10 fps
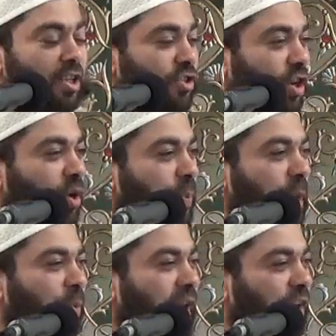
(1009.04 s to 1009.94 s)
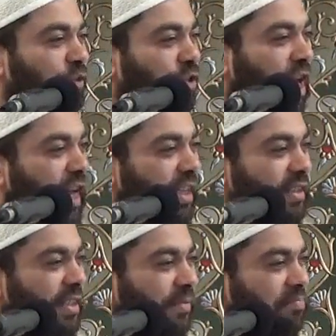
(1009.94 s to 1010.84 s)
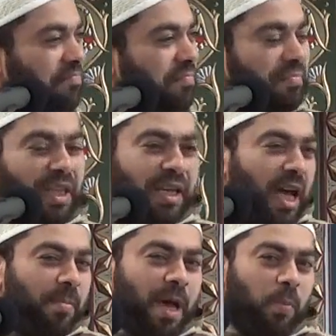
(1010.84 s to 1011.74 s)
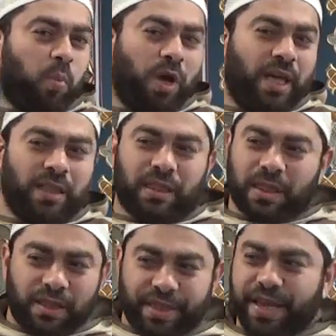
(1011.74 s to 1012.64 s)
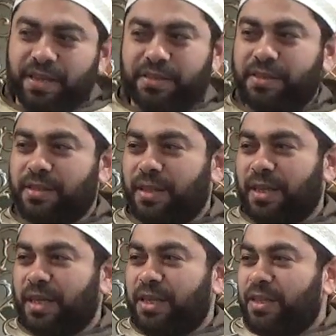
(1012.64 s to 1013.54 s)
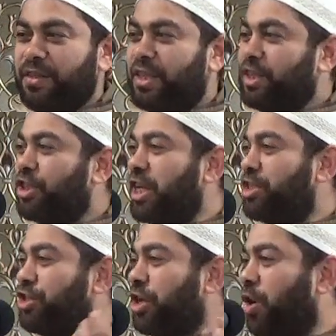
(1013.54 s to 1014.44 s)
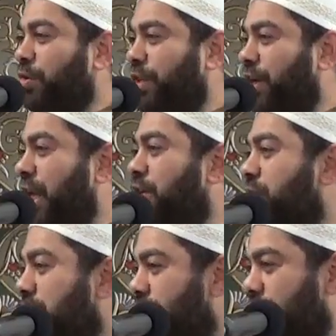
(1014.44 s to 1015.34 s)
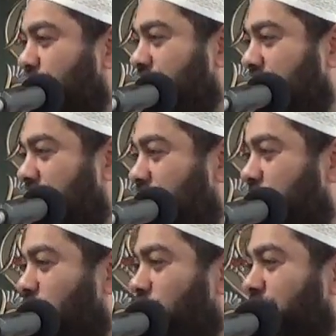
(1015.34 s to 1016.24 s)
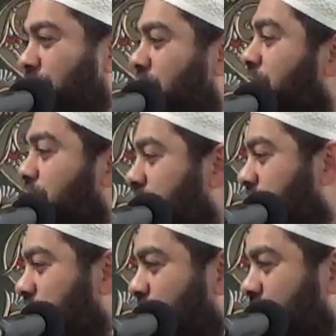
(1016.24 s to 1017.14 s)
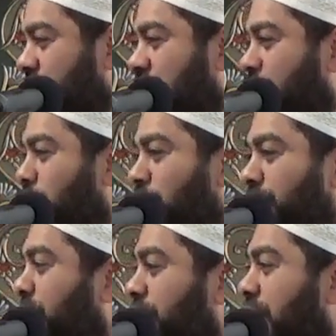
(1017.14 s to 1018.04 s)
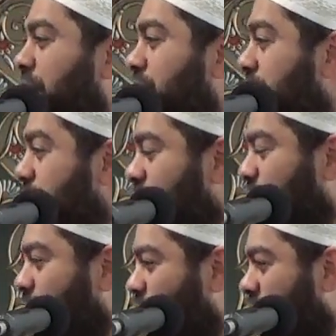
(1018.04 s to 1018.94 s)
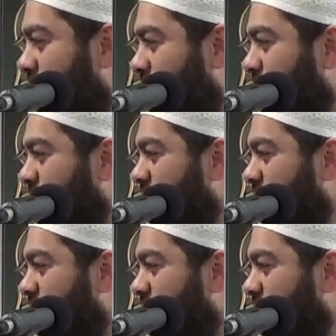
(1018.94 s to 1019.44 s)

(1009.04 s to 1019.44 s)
So people have tried, they come up with things that just show their ignorance of the Arabic or their ignorance of Islam or their ignorance of the Quran.